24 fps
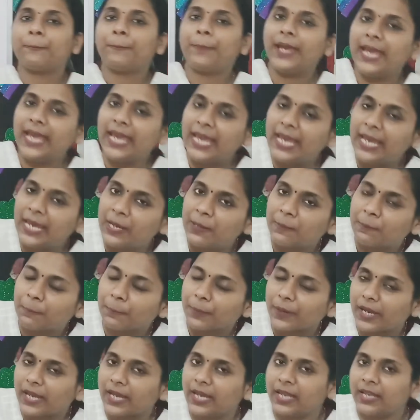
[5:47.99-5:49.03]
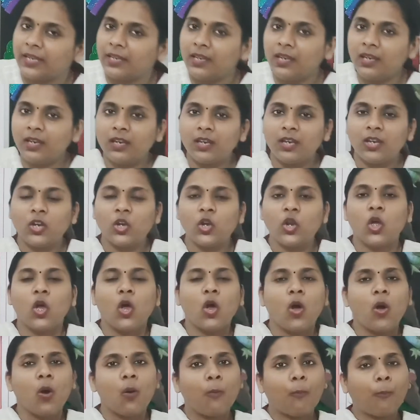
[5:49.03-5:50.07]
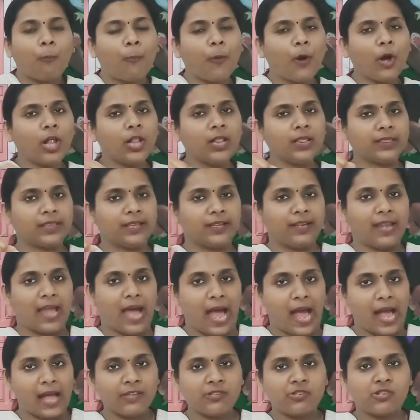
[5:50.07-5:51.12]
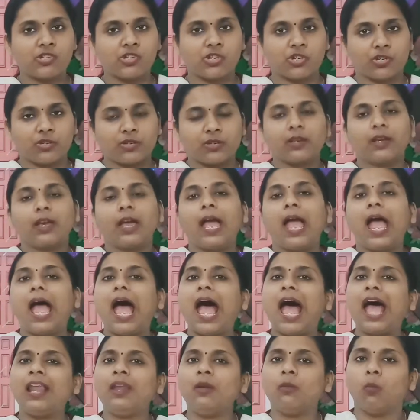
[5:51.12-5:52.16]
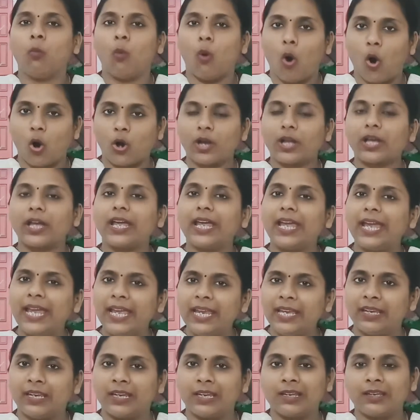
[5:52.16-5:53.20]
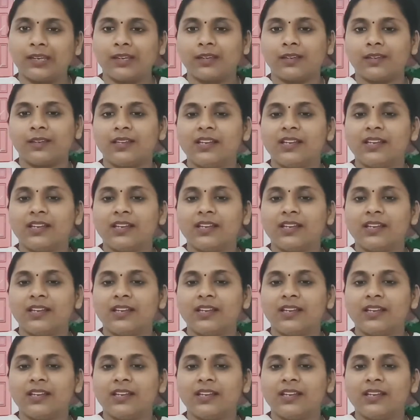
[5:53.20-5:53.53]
peep in, pull the latch and walk in.